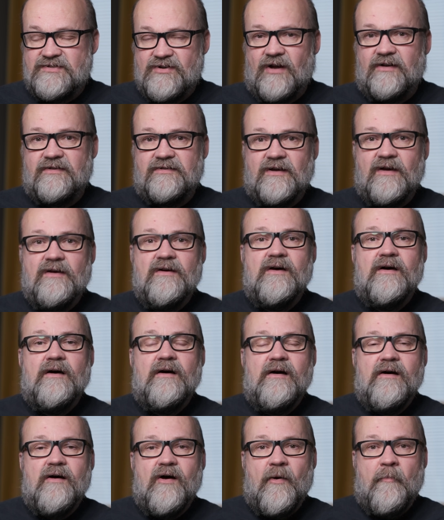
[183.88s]
not
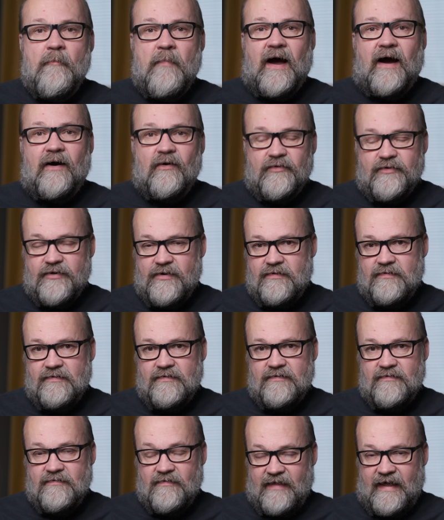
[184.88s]
about
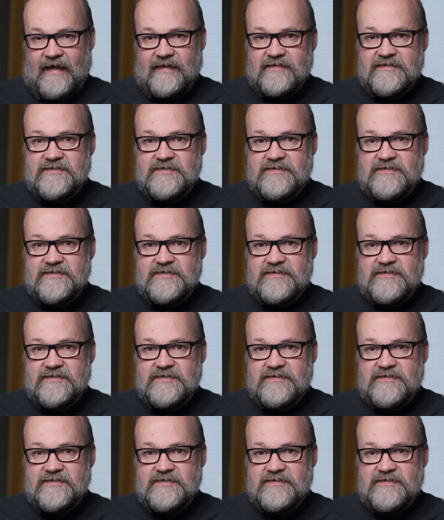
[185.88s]
that.